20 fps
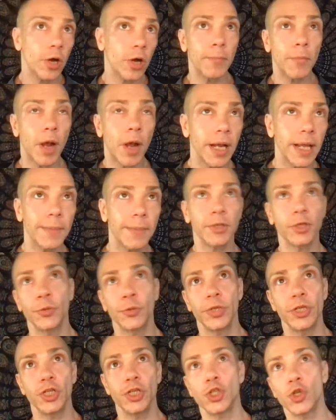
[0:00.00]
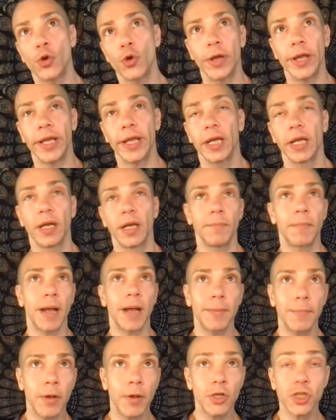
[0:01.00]
I'm not able to enjoy my
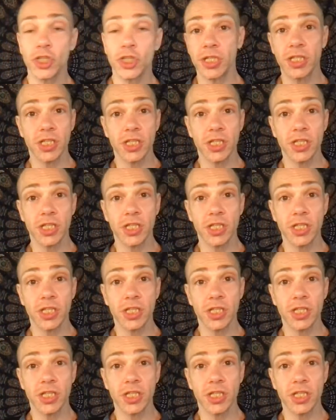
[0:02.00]
emotions.